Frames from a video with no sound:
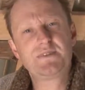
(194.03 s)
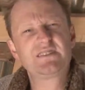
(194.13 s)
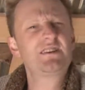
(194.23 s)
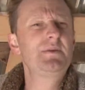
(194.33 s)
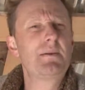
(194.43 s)
This is
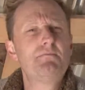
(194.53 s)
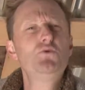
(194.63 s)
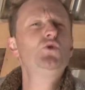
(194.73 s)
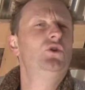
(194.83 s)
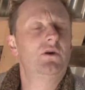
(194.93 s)
going to be a
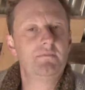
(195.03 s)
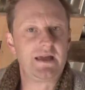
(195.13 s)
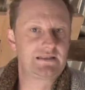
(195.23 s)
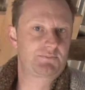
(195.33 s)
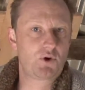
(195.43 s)

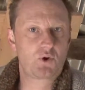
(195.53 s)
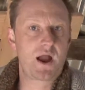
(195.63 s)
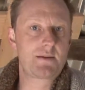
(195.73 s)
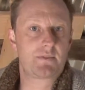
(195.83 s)
Moodle-based program.